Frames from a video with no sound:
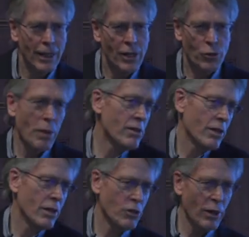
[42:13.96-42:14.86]
So I,
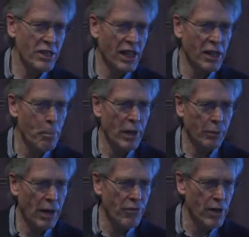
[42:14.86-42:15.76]
so I decided to
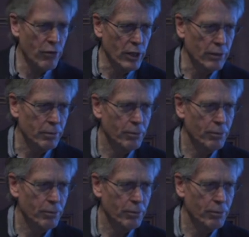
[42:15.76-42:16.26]
pick my favorite.